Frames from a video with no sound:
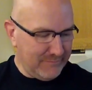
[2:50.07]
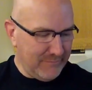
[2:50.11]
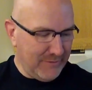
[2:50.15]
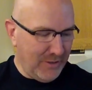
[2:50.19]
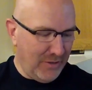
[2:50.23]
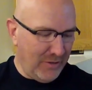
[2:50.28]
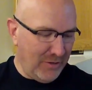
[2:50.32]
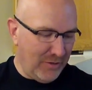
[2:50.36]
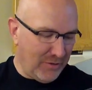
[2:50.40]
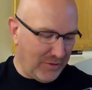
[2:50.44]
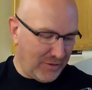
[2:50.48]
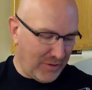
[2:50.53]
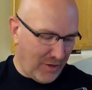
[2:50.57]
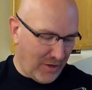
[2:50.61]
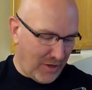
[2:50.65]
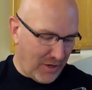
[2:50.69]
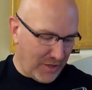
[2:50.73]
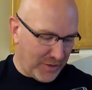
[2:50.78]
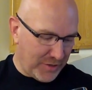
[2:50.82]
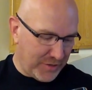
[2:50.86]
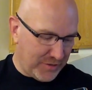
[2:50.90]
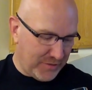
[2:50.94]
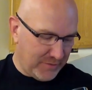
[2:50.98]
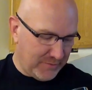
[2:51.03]
Oh
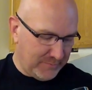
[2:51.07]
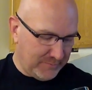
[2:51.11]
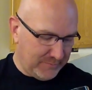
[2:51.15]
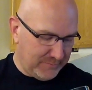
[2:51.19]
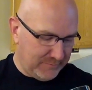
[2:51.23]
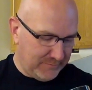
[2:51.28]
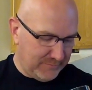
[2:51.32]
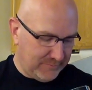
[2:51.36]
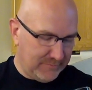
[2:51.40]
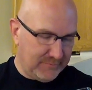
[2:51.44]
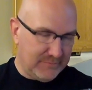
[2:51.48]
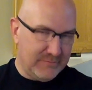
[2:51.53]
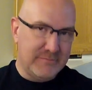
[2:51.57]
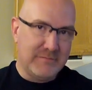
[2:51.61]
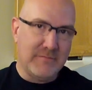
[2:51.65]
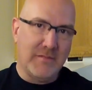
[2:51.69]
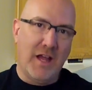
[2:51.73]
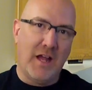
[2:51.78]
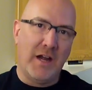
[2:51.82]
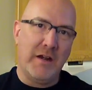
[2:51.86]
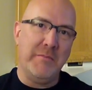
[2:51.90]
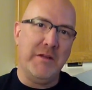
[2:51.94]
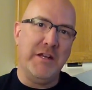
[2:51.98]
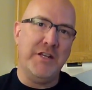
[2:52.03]
gosh,
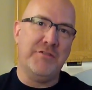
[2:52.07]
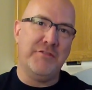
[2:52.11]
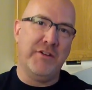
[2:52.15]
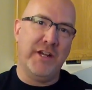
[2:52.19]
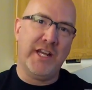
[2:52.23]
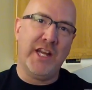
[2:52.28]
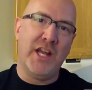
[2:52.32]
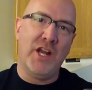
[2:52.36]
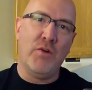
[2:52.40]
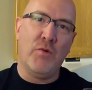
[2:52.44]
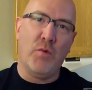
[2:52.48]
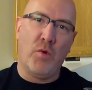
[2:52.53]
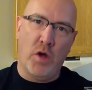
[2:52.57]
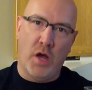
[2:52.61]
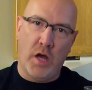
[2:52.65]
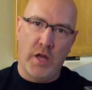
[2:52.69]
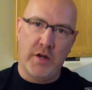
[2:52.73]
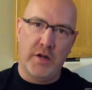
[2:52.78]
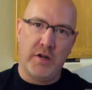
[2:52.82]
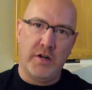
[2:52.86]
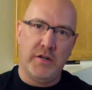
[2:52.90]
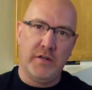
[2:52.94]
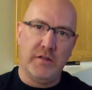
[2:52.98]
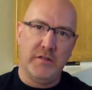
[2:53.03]
I'm gonna be drinking
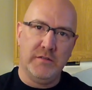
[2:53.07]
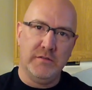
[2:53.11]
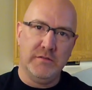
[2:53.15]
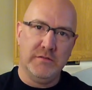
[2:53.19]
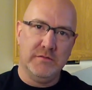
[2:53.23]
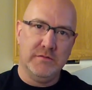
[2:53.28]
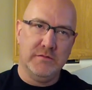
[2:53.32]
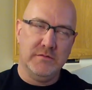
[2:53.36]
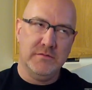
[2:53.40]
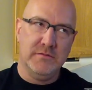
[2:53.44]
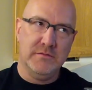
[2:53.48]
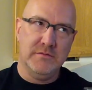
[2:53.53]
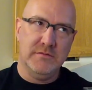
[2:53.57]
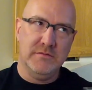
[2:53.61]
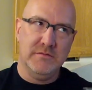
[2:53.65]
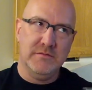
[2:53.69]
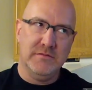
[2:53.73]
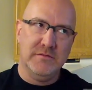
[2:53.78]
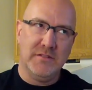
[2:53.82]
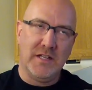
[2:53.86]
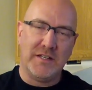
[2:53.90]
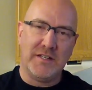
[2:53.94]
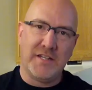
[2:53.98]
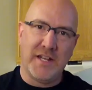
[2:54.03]
water
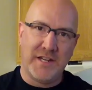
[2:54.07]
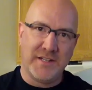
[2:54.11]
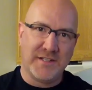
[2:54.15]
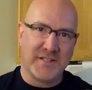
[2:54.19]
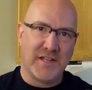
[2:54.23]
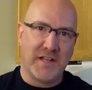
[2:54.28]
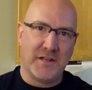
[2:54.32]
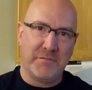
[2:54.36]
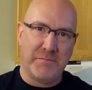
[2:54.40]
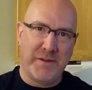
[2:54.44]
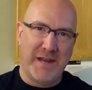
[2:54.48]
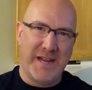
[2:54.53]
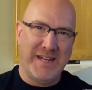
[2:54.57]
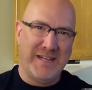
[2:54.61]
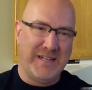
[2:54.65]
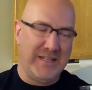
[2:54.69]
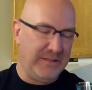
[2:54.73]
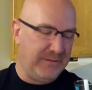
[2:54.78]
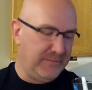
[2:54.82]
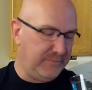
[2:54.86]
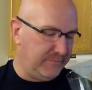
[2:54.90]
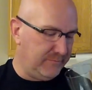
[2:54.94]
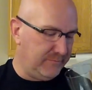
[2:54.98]
that tastes like bacon.